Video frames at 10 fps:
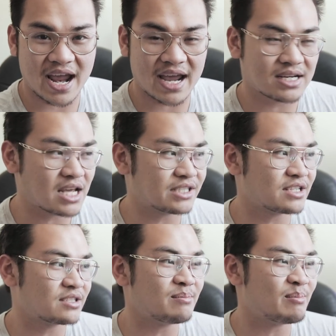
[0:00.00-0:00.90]
and it
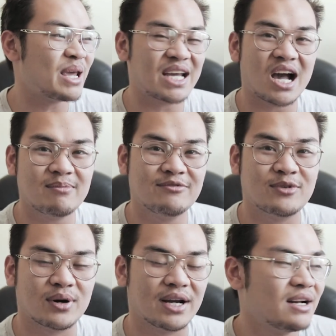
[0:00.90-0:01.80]
doesn't make up
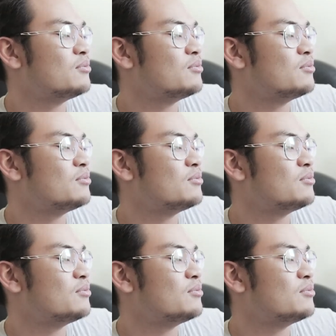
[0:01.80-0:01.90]
for it.